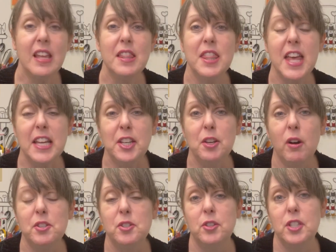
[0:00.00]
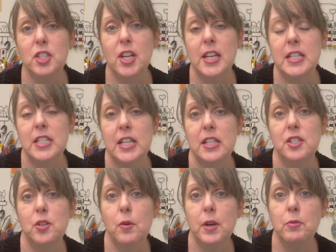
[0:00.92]
Thank you also to Jen and Jen's
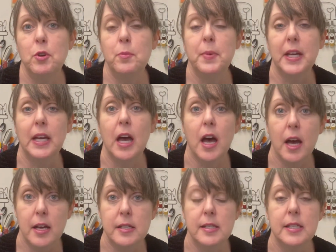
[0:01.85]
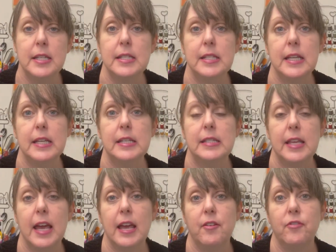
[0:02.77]
Sewing Room because this is
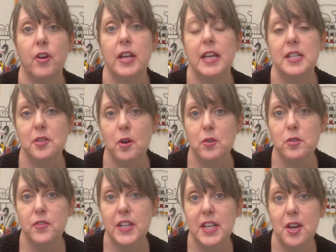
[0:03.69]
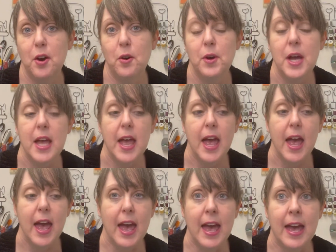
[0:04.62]
a Friday Sews video,
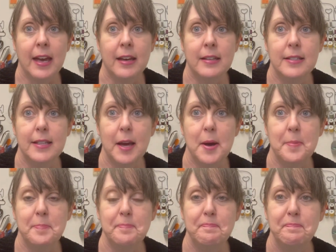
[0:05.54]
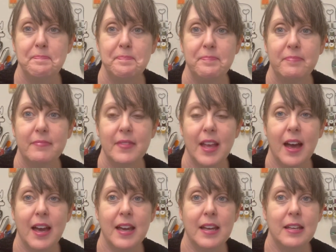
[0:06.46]
and
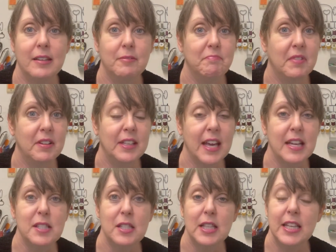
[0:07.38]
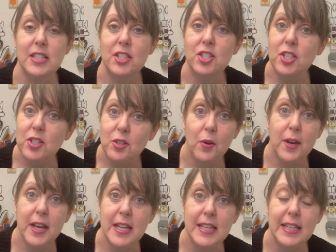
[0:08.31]
I guess let's just go
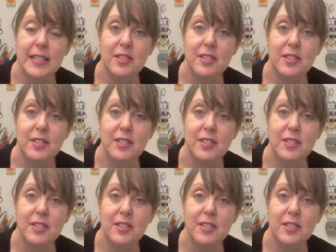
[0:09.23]
ahead and get